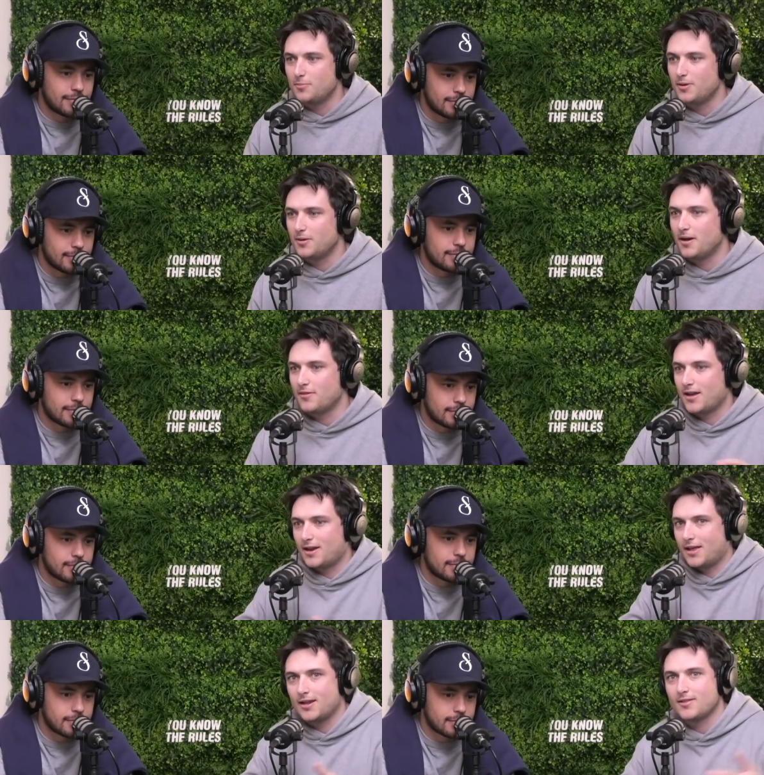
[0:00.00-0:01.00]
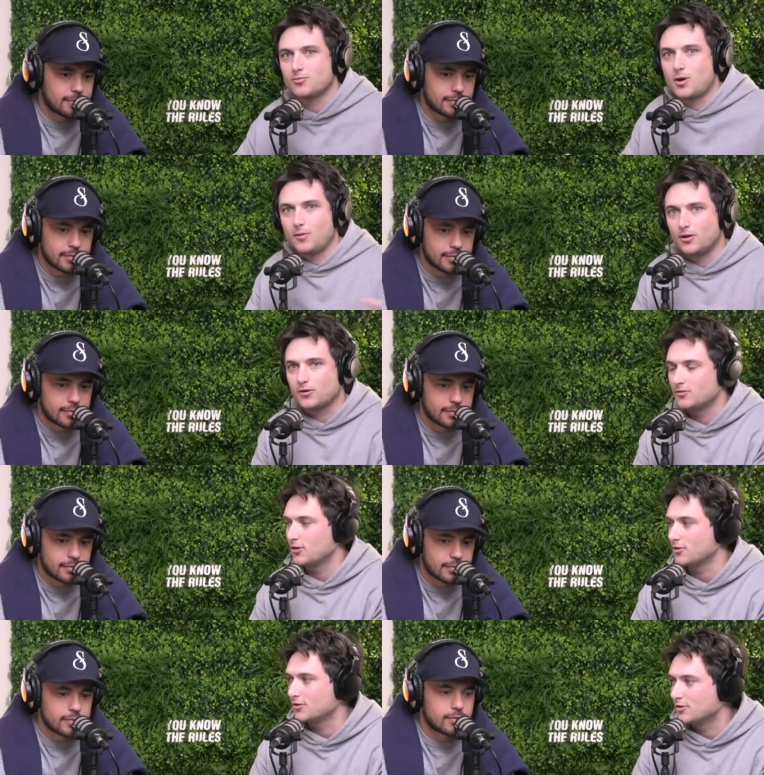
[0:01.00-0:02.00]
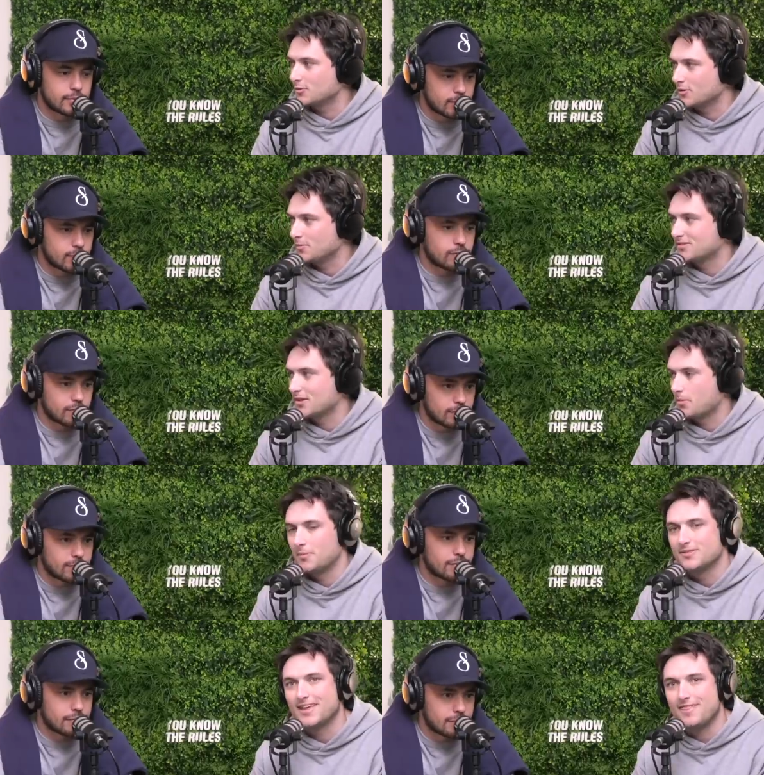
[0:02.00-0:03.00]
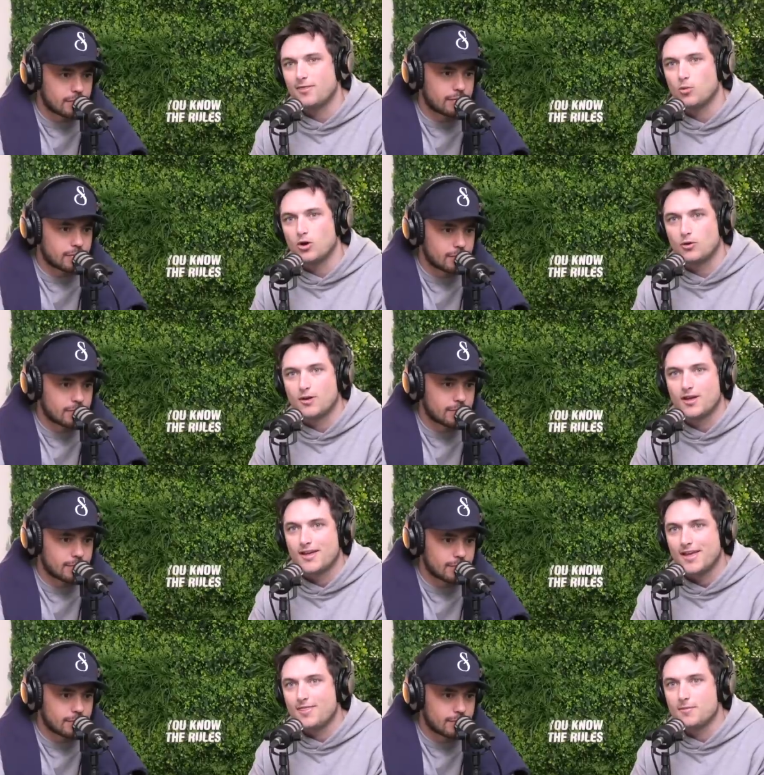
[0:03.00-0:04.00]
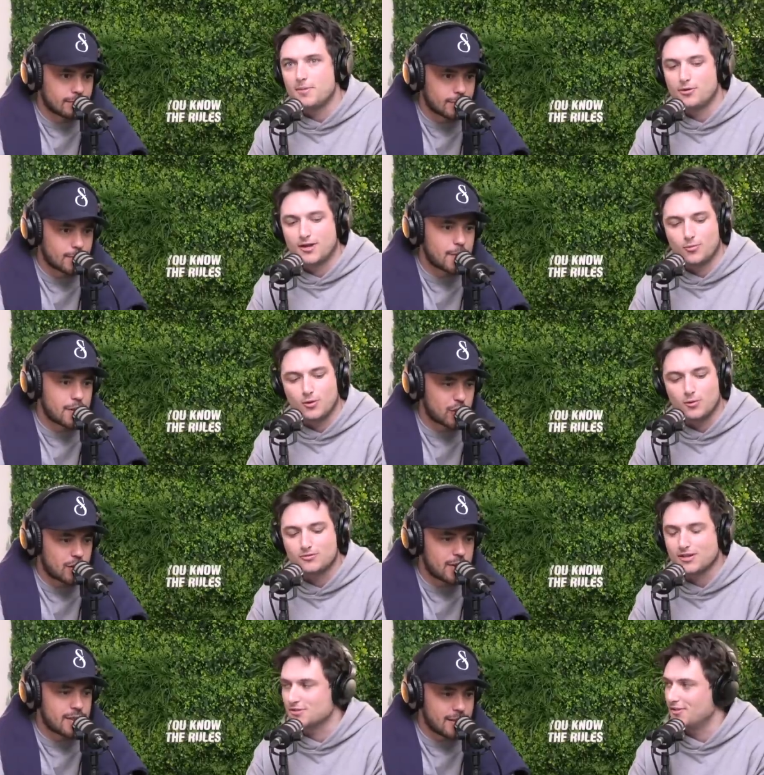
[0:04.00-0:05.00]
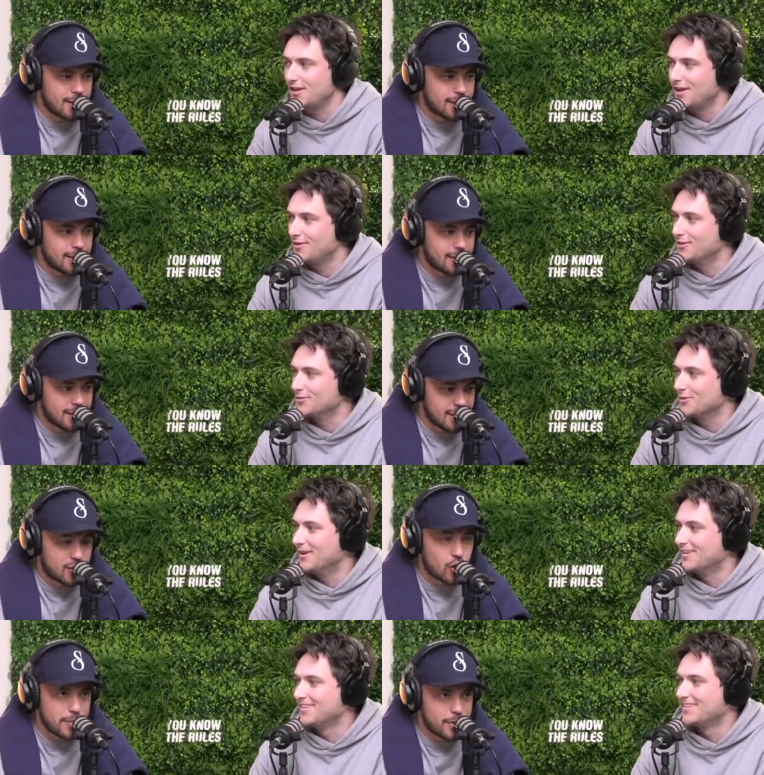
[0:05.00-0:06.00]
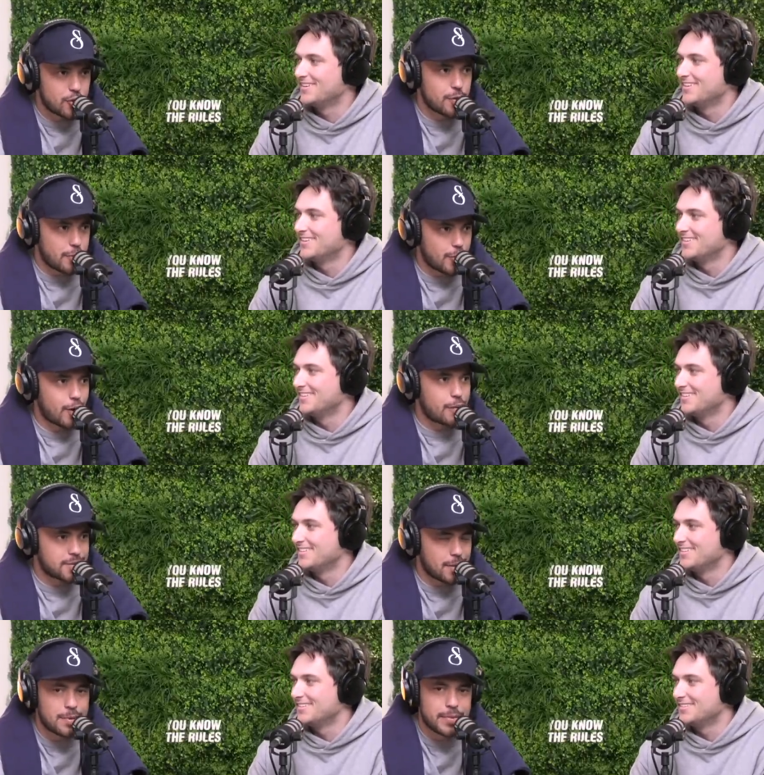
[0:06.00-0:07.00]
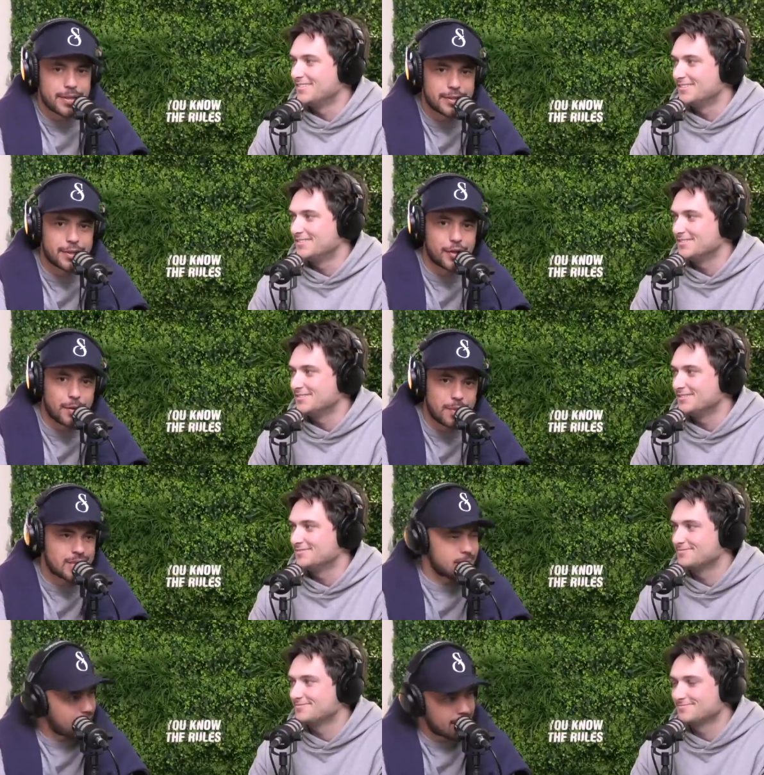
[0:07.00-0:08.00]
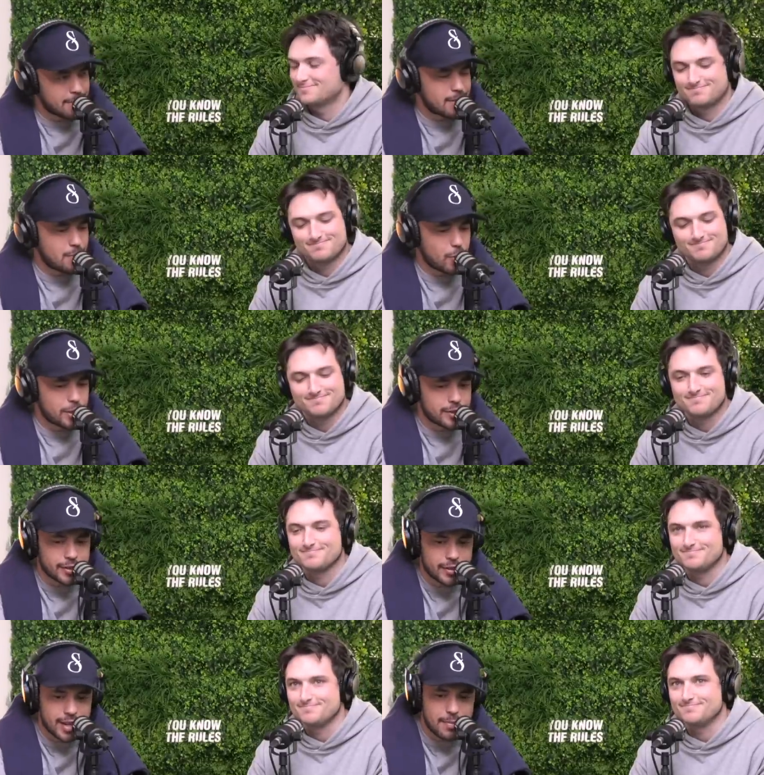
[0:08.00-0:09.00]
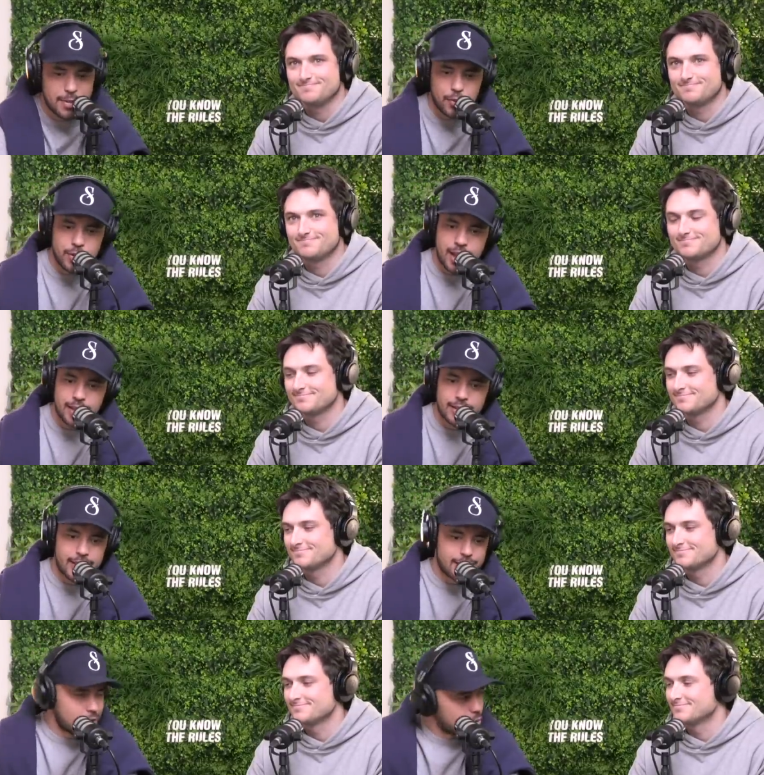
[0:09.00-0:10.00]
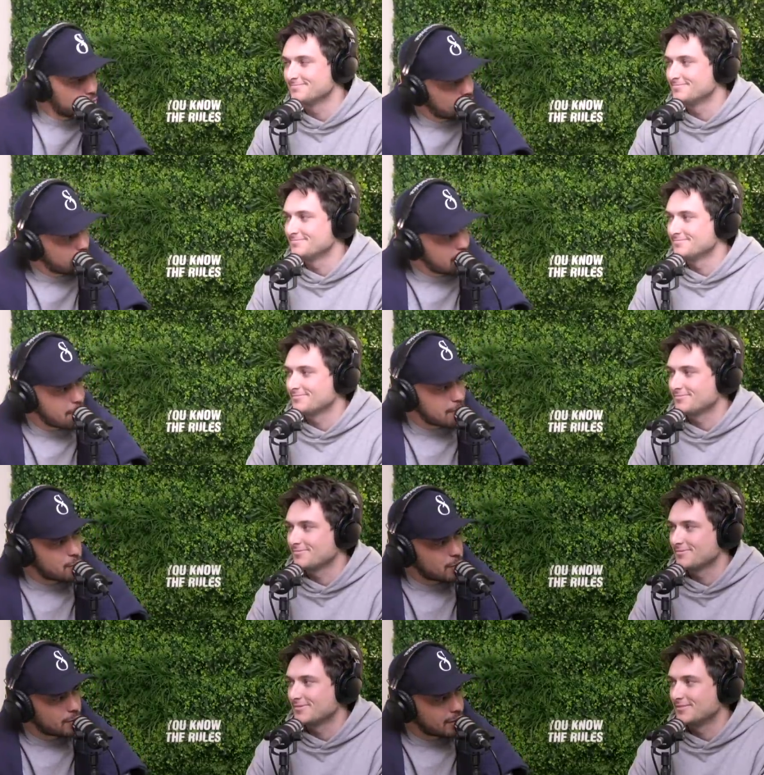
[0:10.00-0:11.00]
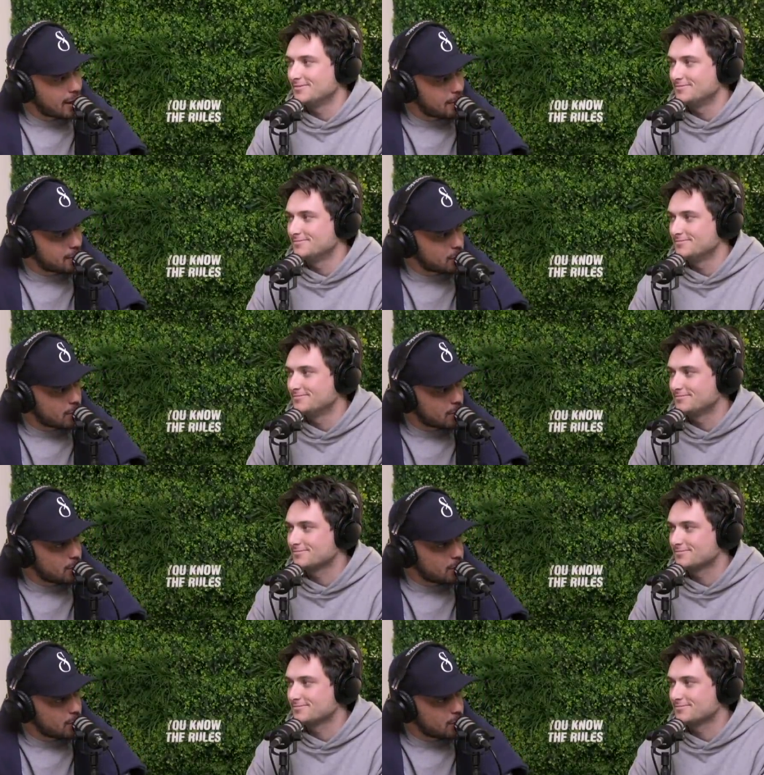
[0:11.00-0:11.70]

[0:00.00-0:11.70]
Speaker 1: bit about that lately. That's why we're looking so good because we've got the best supplements in the world, in the building. We will touch on that later on as the well. The Tommy
Speaker 2: Turbo of supplements. So I've been smacking them in the morning. So they get me through that, that little. Been up at 2, up at 2,